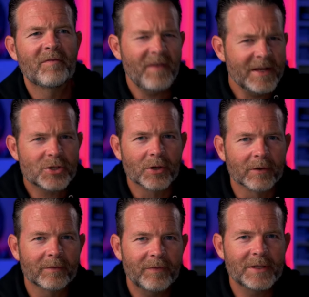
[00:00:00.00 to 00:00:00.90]

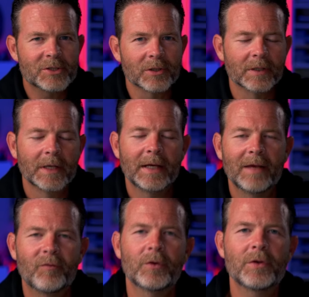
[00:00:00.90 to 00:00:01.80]
Featured. Featured. Featured.
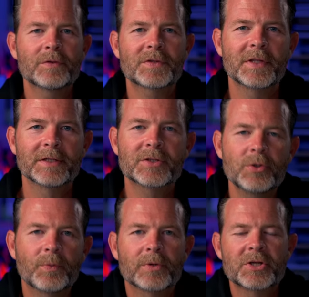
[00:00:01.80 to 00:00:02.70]
If you'll yeah. use the
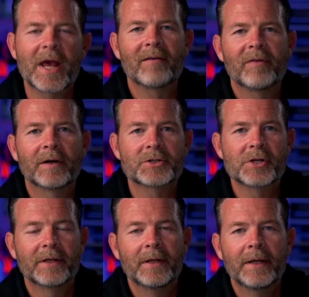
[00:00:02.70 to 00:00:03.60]
super chat
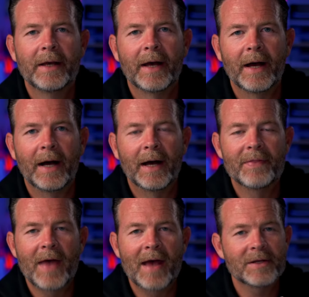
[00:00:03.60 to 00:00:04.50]
function. Uh,
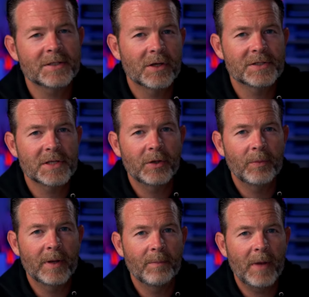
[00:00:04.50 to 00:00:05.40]
that does cost a little
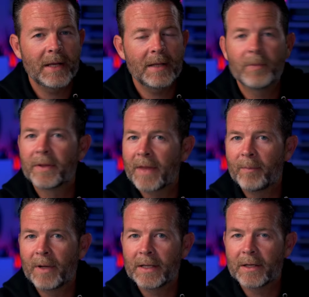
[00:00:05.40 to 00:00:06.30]
bit of money, but that
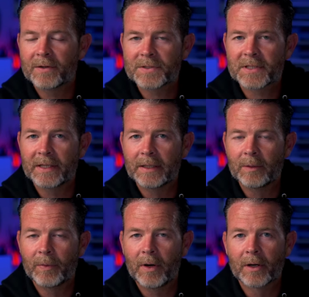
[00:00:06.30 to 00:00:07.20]
money goes to
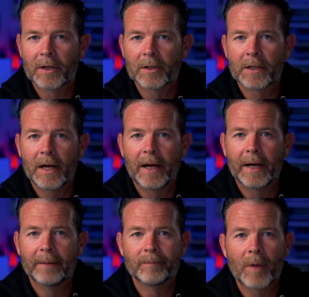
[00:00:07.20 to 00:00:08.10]
help our
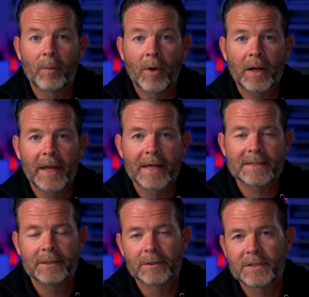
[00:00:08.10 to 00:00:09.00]
um, our
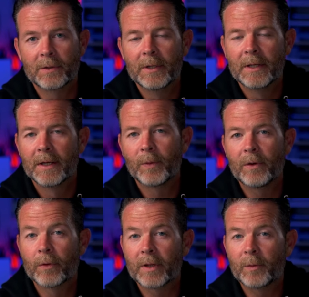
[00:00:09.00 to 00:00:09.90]
broadcast here. So
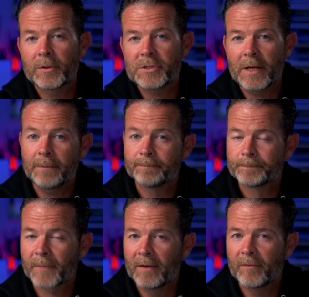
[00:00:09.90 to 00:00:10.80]
we'd really appreciate it
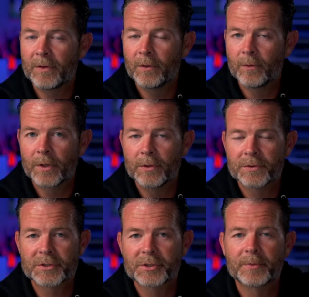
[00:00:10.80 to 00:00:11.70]
if you
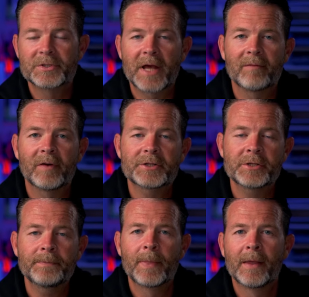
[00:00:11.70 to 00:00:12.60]
use the super chat
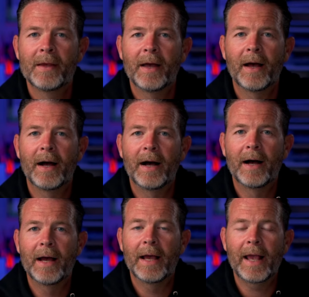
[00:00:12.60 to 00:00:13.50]
function.
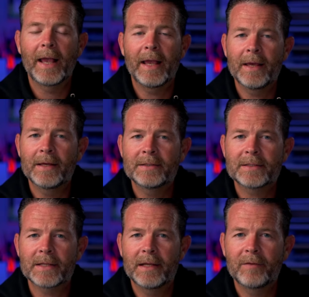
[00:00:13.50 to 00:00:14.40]
Uh,
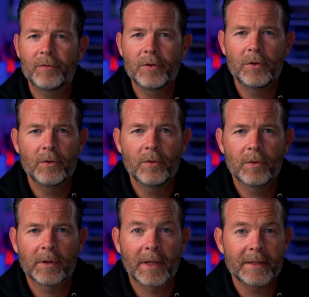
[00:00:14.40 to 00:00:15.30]
and if
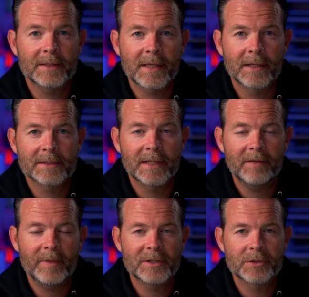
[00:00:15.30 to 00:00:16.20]
you like this kind of
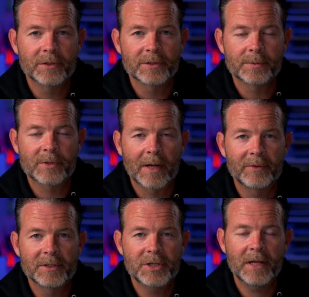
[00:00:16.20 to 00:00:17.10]
stuff, make sure you subscribe
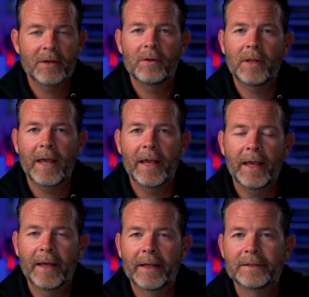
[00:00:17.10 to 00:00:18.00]
to the channel
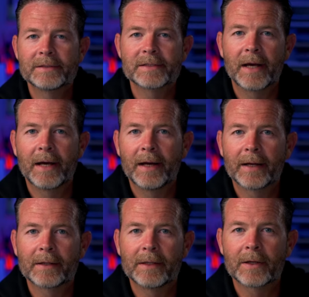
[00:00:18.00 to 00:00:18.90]
and
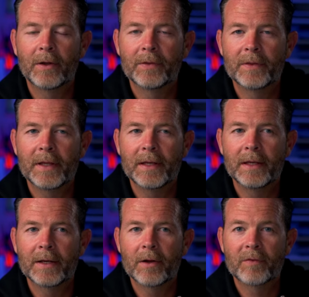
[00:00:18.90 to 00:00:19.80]
uh, click on
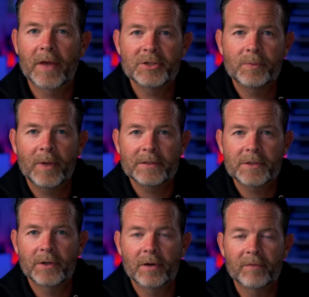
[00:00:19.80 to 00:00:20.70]
the notification bell
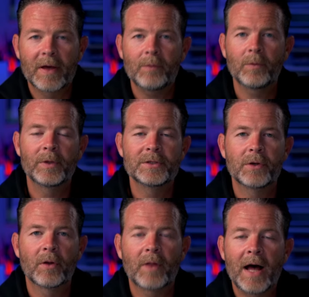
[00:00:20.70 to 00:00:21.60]
so you're notified when we
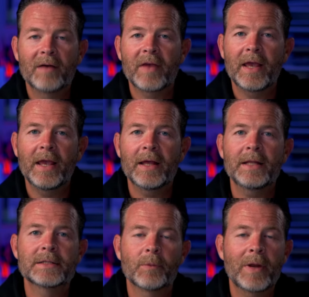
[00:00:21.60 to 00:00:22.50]
do go live
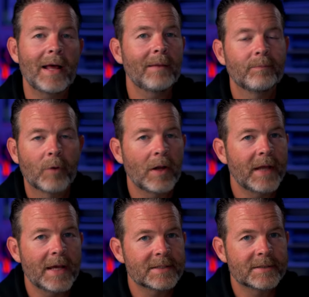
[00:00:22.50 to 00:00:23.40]
and when I
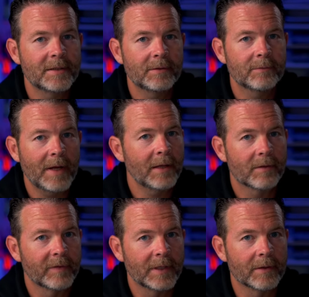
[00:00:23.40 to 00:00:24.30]
broadcast the
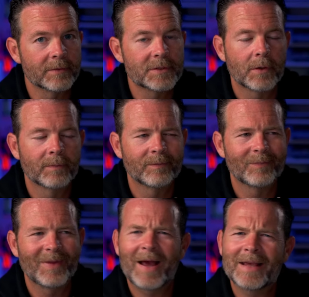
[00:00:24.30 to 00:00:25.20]
regular videos. Or
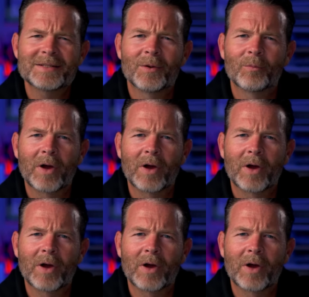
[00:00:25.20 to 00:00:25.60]
I guess I don't